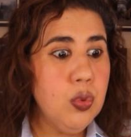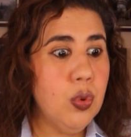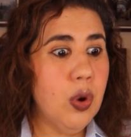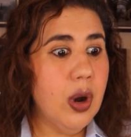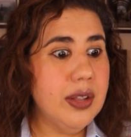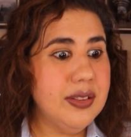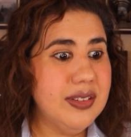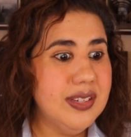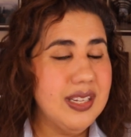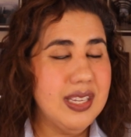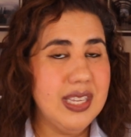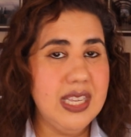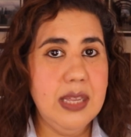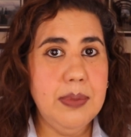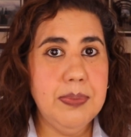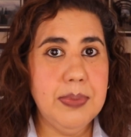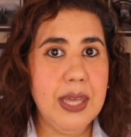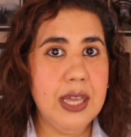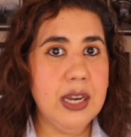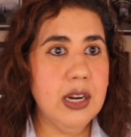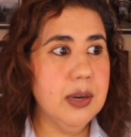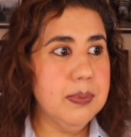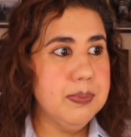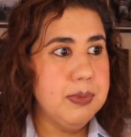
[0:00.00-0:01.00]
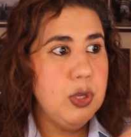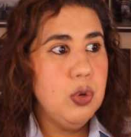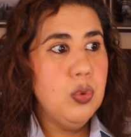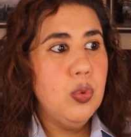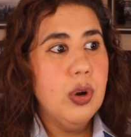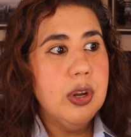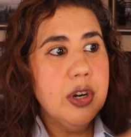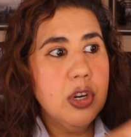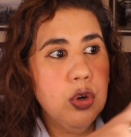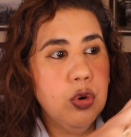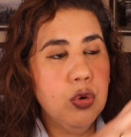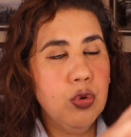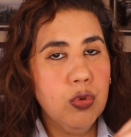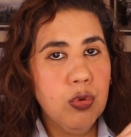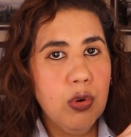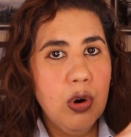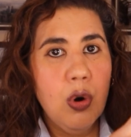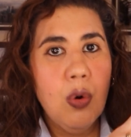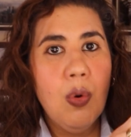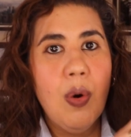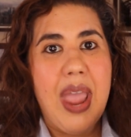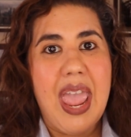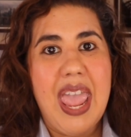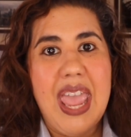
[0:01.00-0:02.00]
want to keep that up. You want to
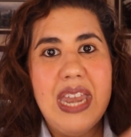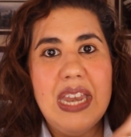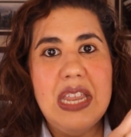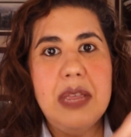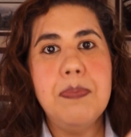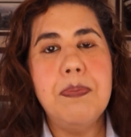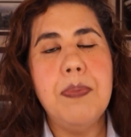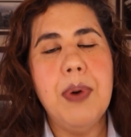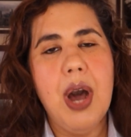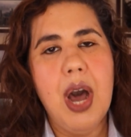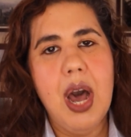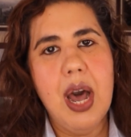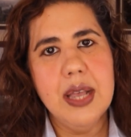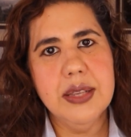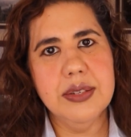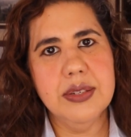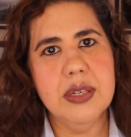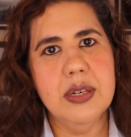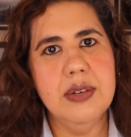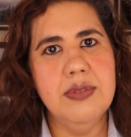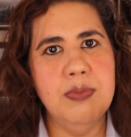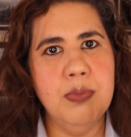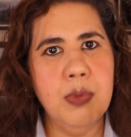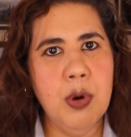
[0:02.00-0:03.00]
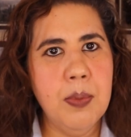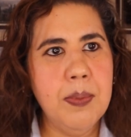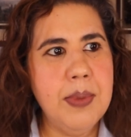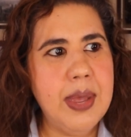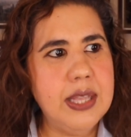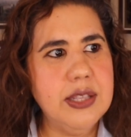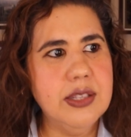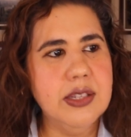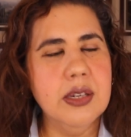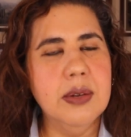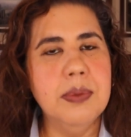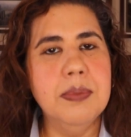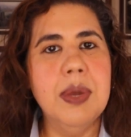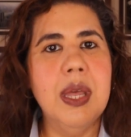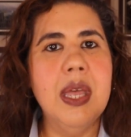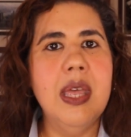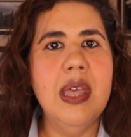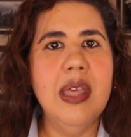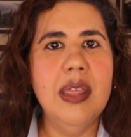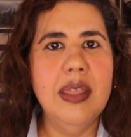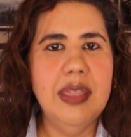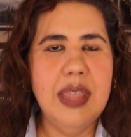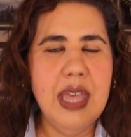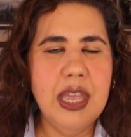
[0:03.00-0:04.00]
grow any positive momentum
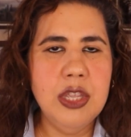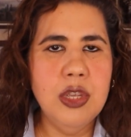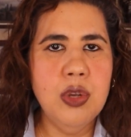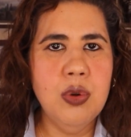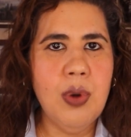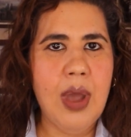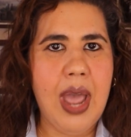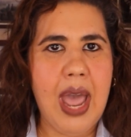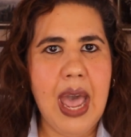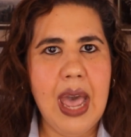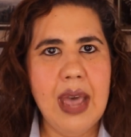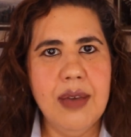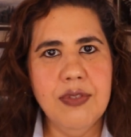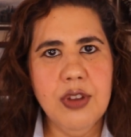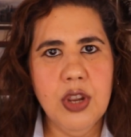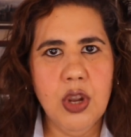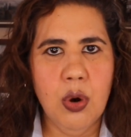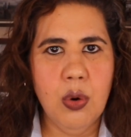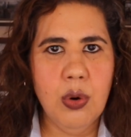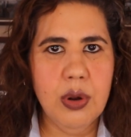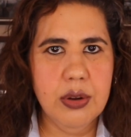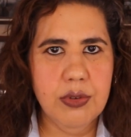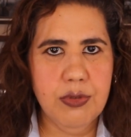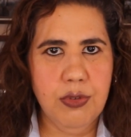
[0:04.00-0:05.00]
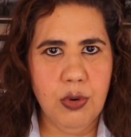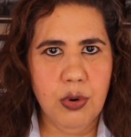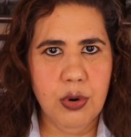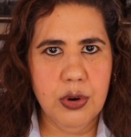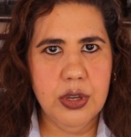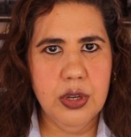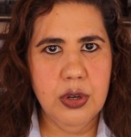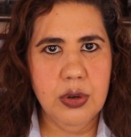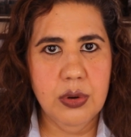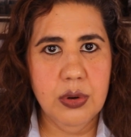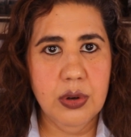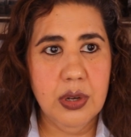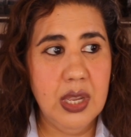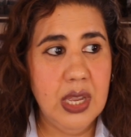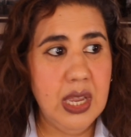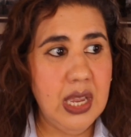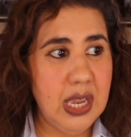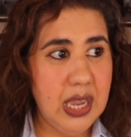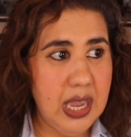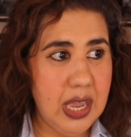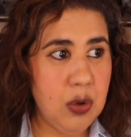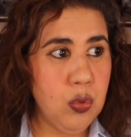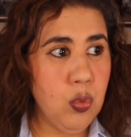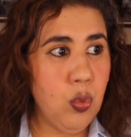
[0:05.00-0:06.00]
that you have going for you.
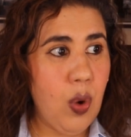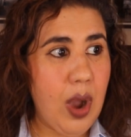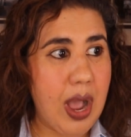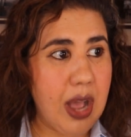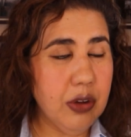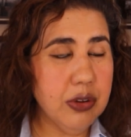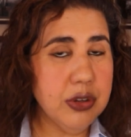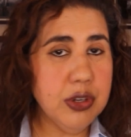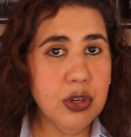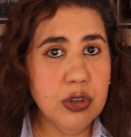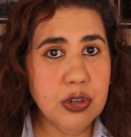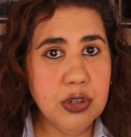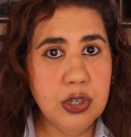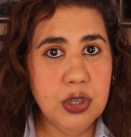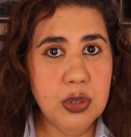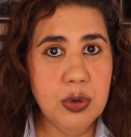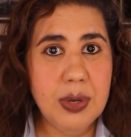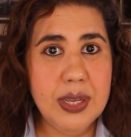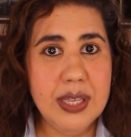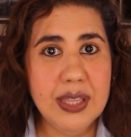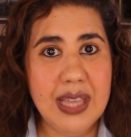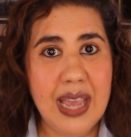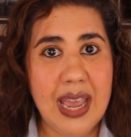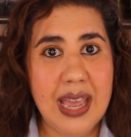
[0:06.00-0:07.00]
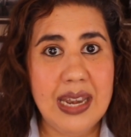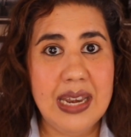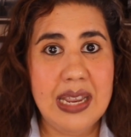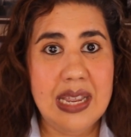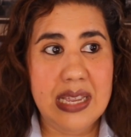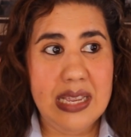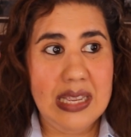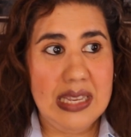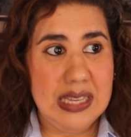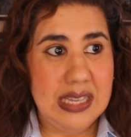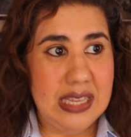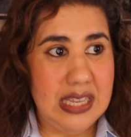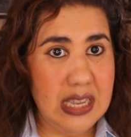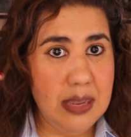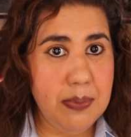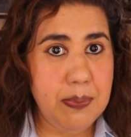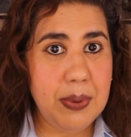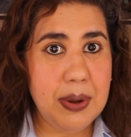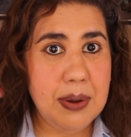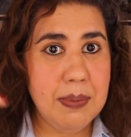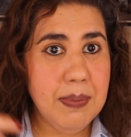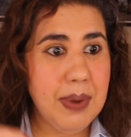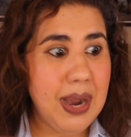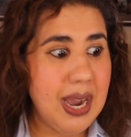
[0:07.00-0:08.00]
And while you're doing that,
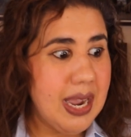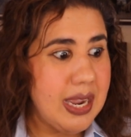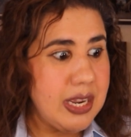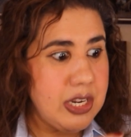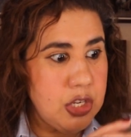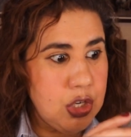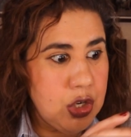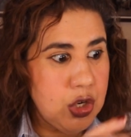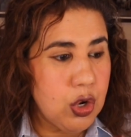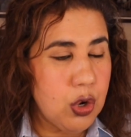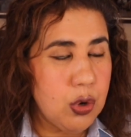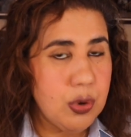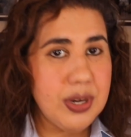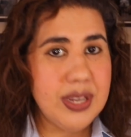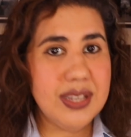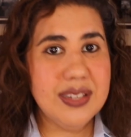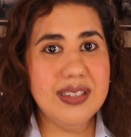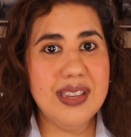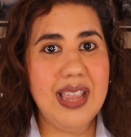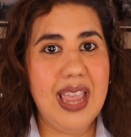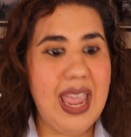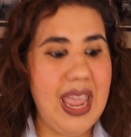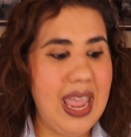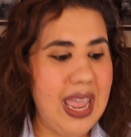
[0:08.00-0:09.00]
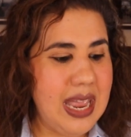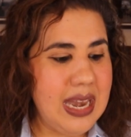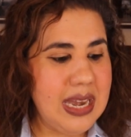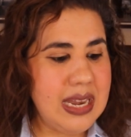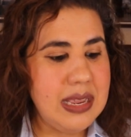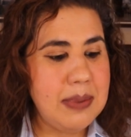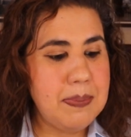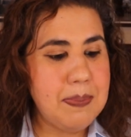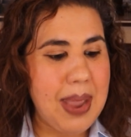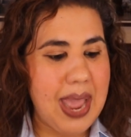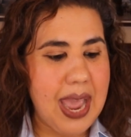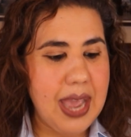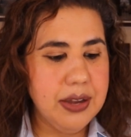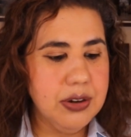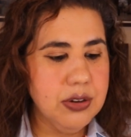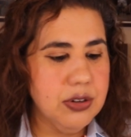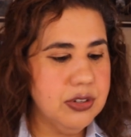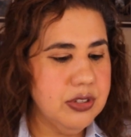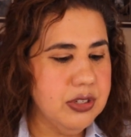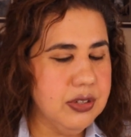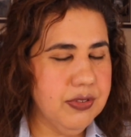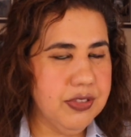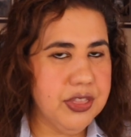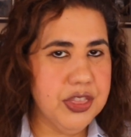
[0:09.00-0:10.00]
keep in mind, notice any
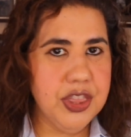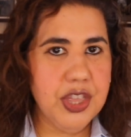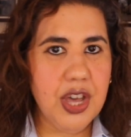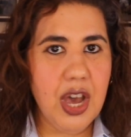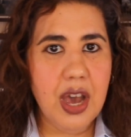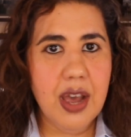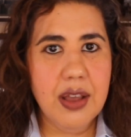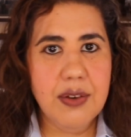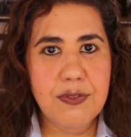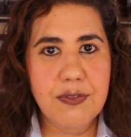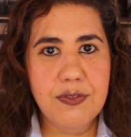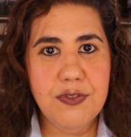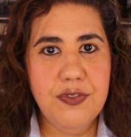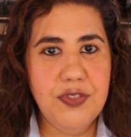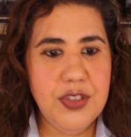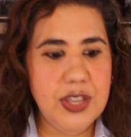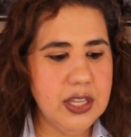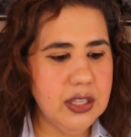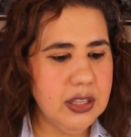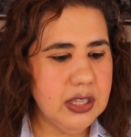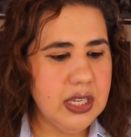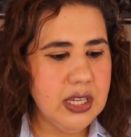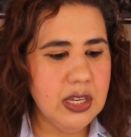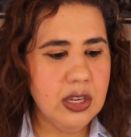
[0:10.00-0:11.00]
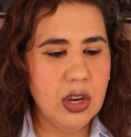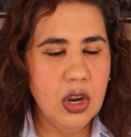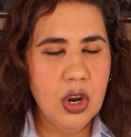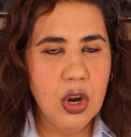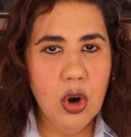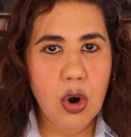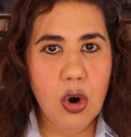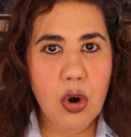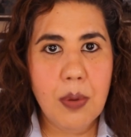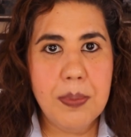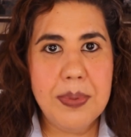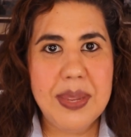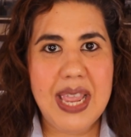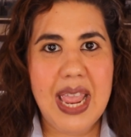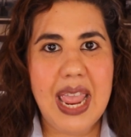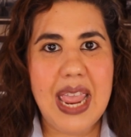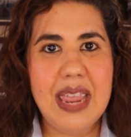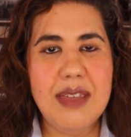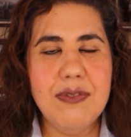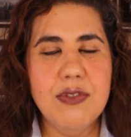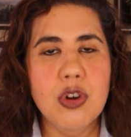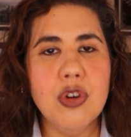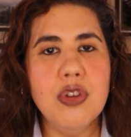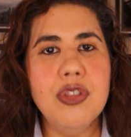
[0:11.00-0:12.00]
patterns of thought, feeling, or
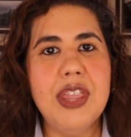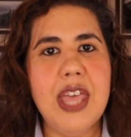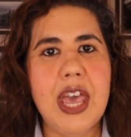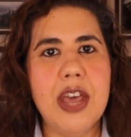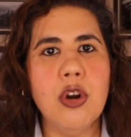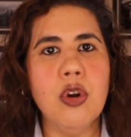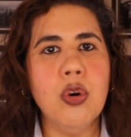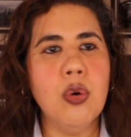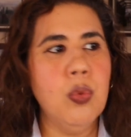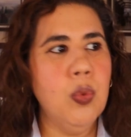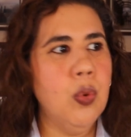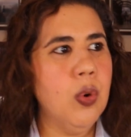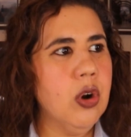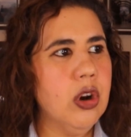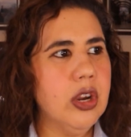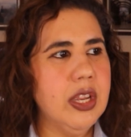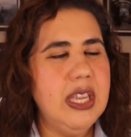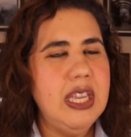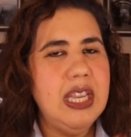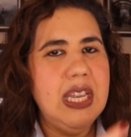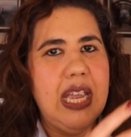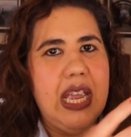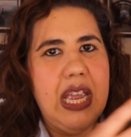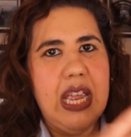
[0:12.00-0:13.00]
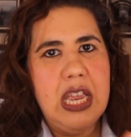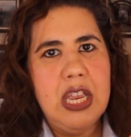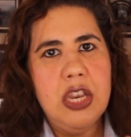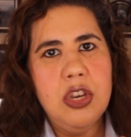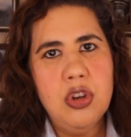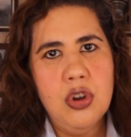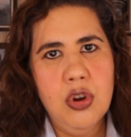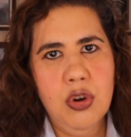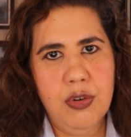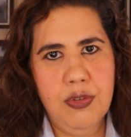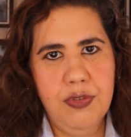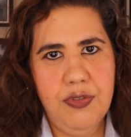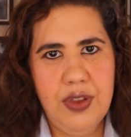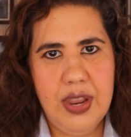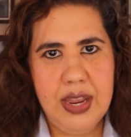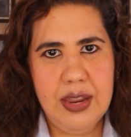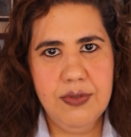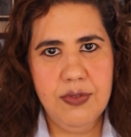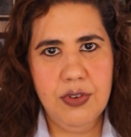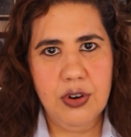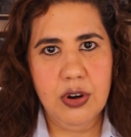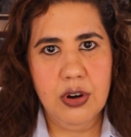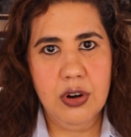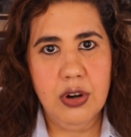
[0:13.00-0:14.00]
behavior that are working in your
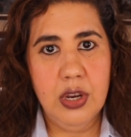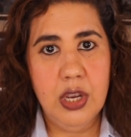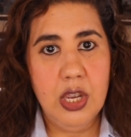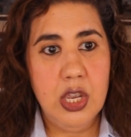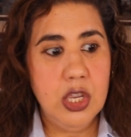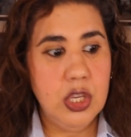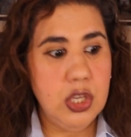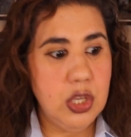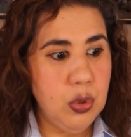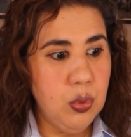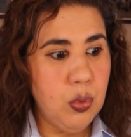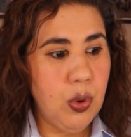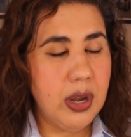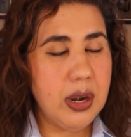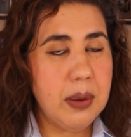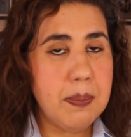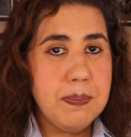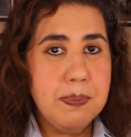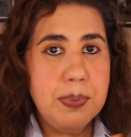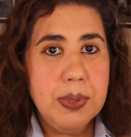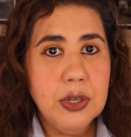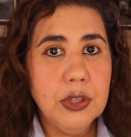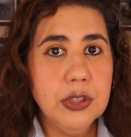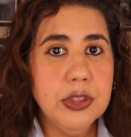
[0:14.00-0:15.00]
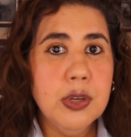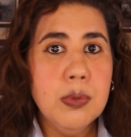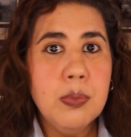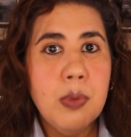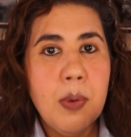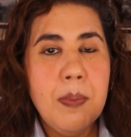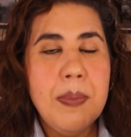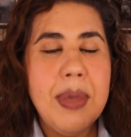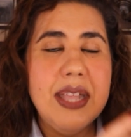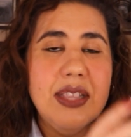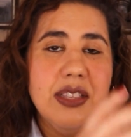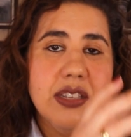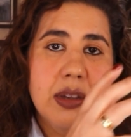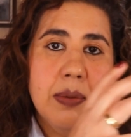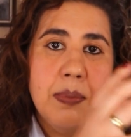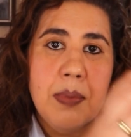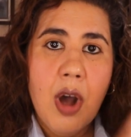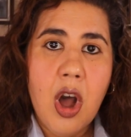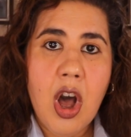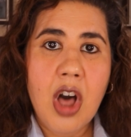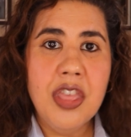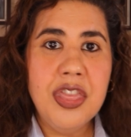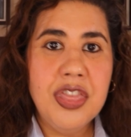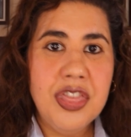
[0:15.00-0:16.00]
favor. You want to build the
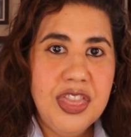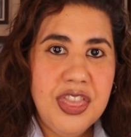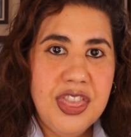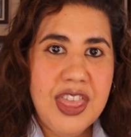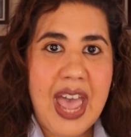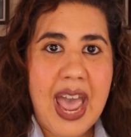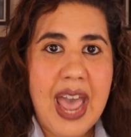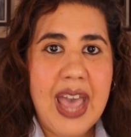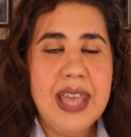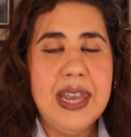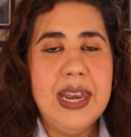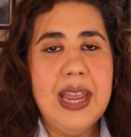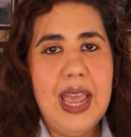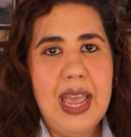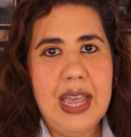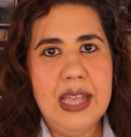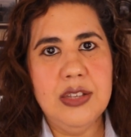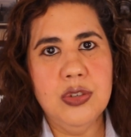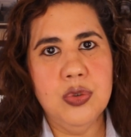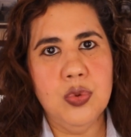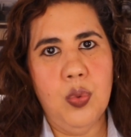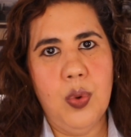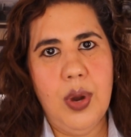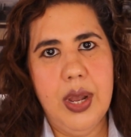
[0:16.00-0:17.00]
momentum on that as